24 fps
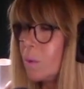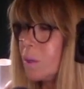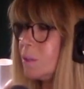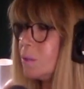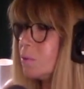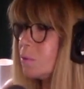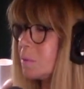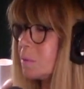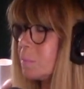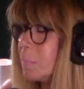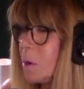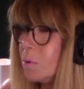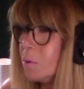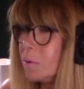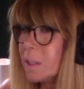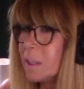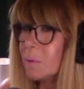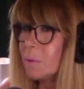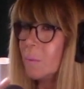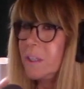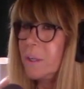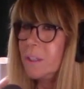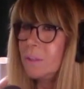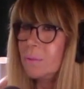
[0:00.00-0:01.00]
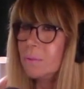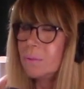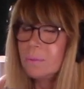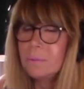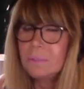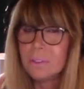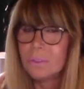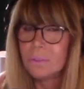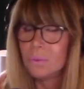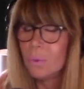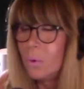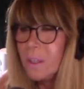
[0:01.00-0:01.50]
What are you smoking? What are
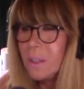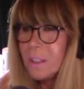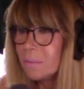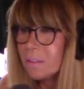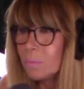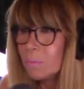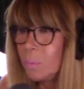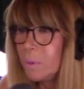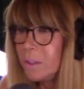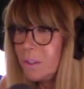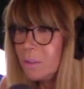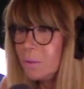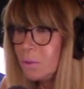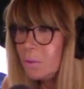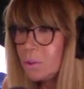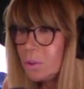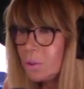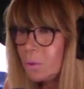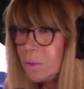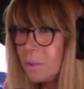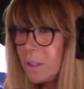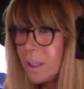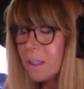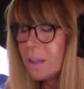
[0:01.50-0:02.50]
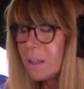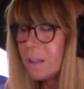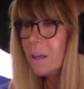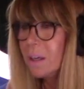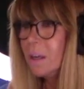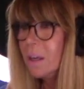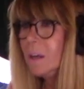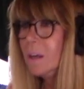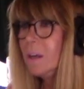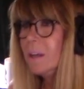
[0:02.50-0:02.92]
you snorting? What are you shooting?